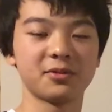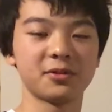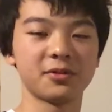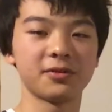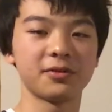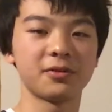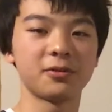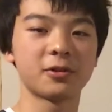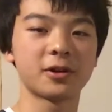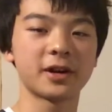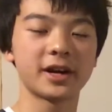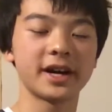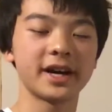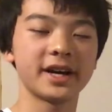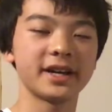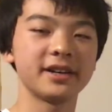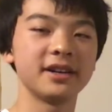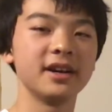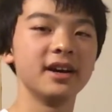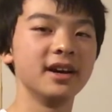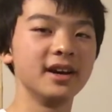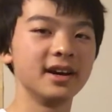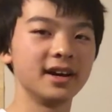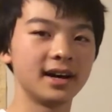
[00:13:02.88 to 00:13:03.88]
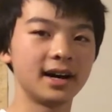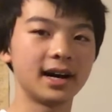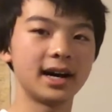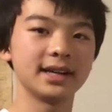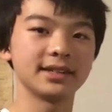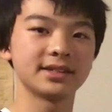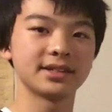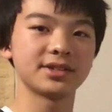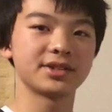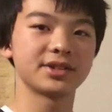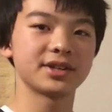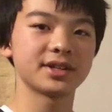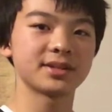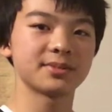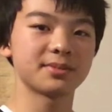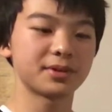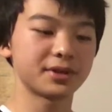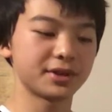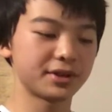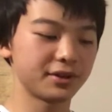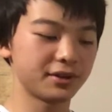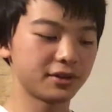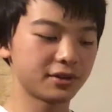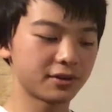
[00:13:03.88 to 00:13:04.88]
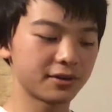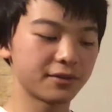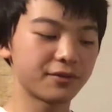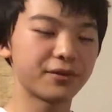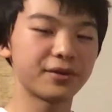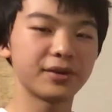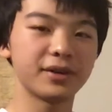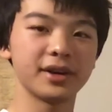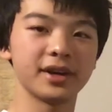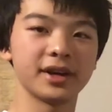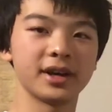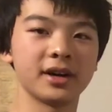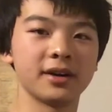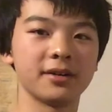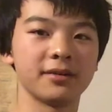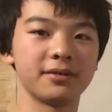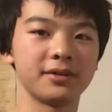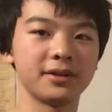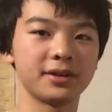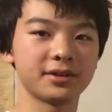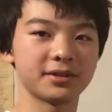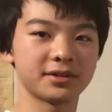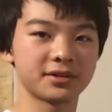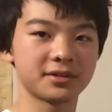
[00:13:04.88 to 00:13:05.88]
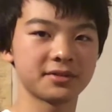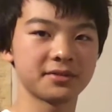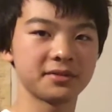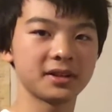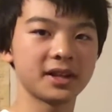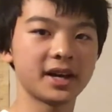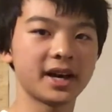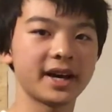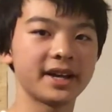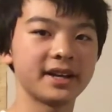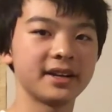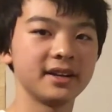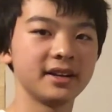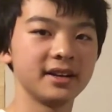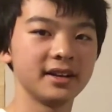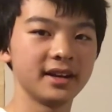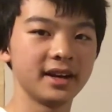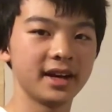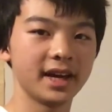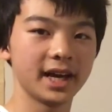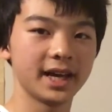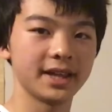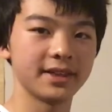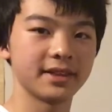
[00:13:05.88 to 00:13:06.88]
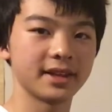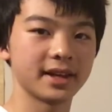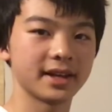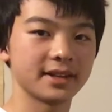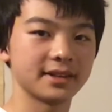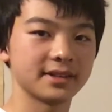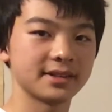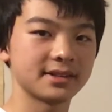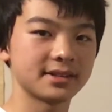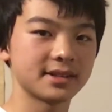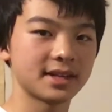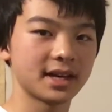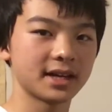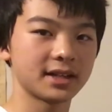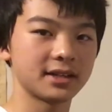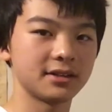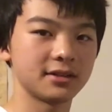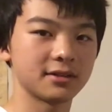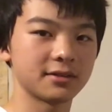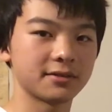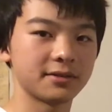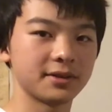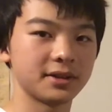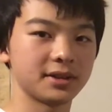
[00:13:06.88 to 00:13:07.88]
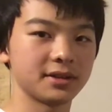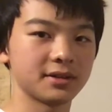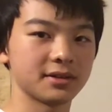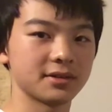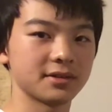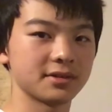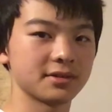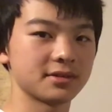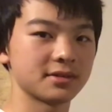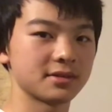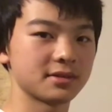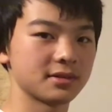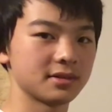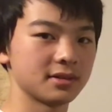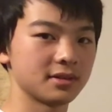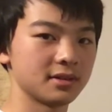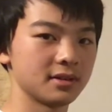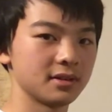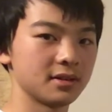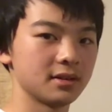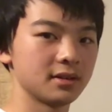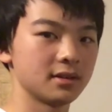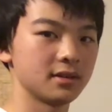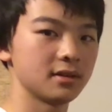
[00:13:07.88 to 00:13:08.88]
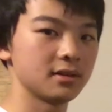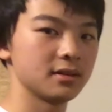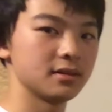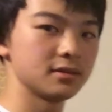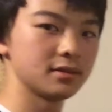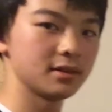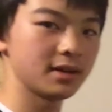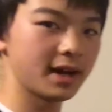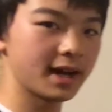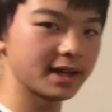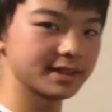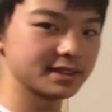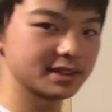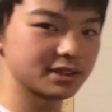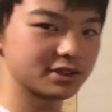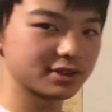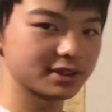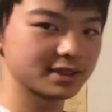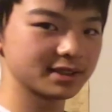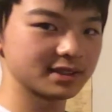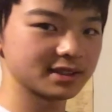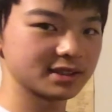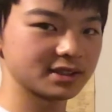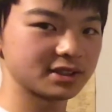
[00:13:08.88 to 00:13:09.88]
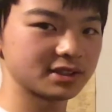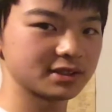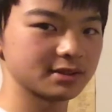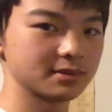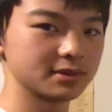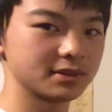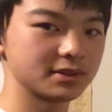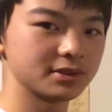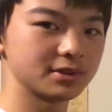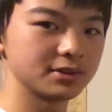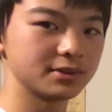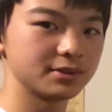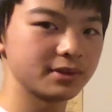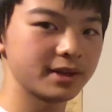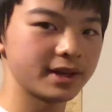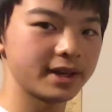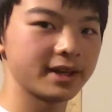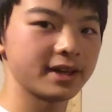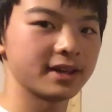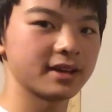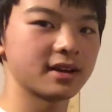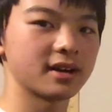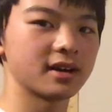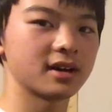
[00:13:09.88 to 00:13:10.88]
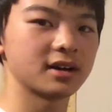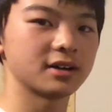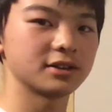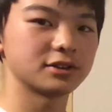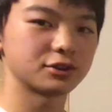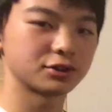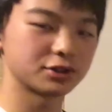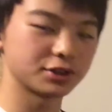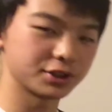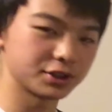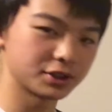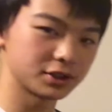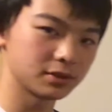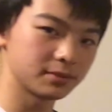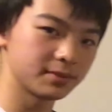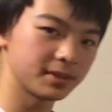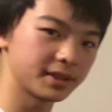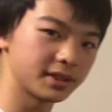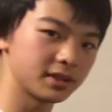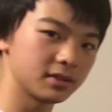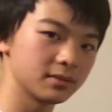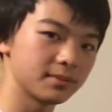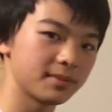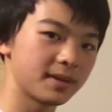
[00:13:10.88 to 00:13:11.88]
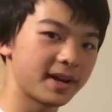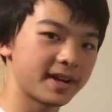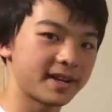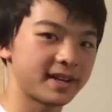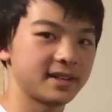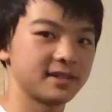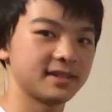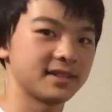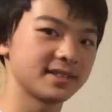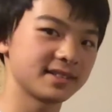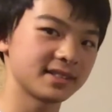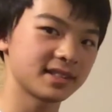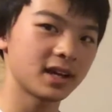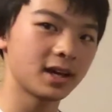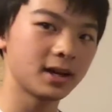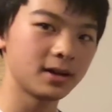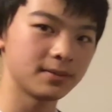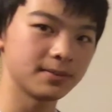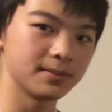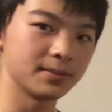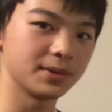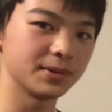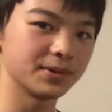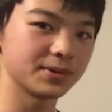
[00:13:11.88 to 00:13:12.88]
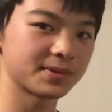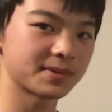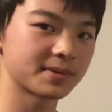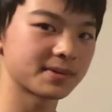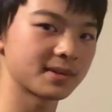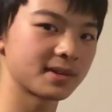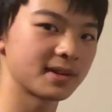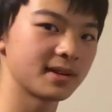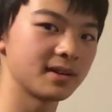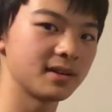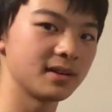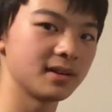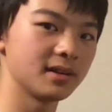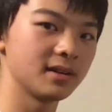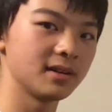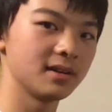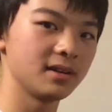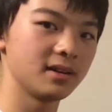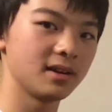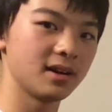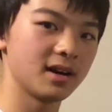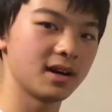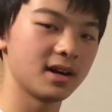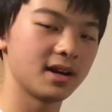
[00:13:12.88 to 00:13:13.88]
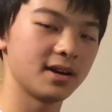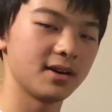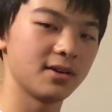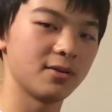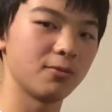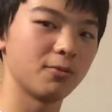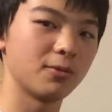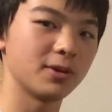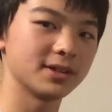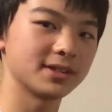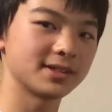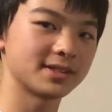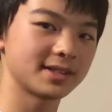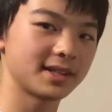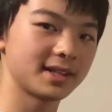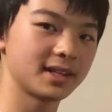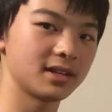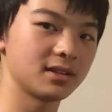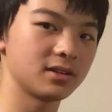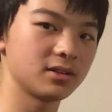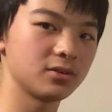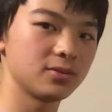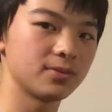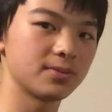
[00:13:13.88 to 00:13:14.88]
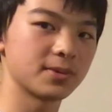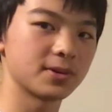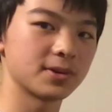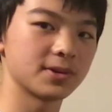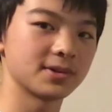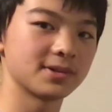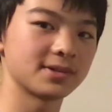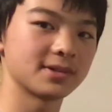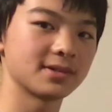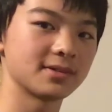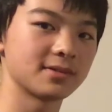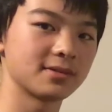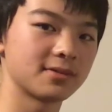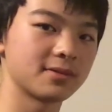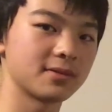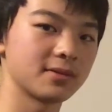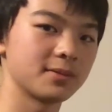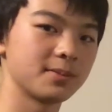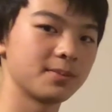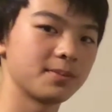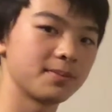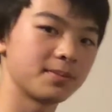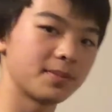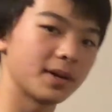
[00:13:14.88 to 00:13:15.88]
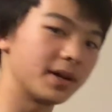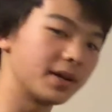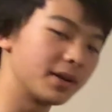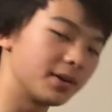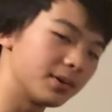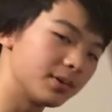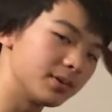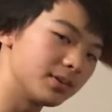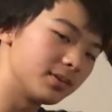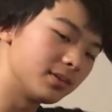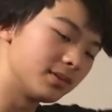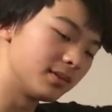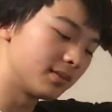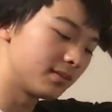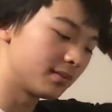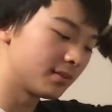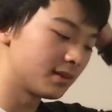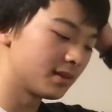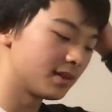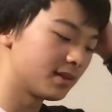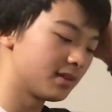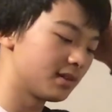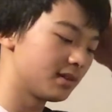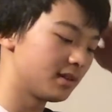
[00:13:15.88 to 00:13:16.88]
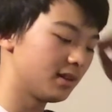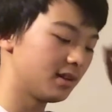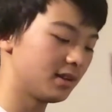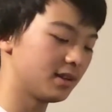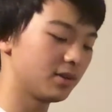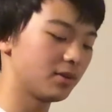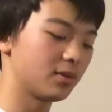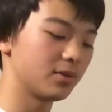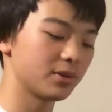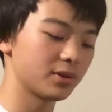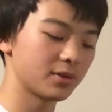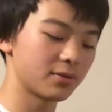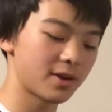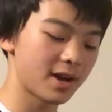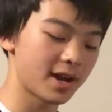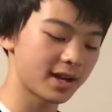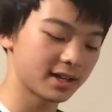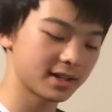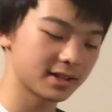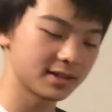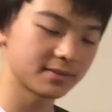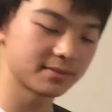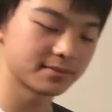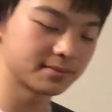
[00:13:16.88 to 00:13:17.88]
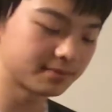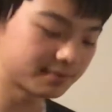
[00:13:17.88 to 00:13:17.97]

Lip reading: more forehand, I suggest putting your fingers flat and then stacking your fingers as a transition to a traditional penhold backhand. This is how most one-sided loopers for penhold hold their racket.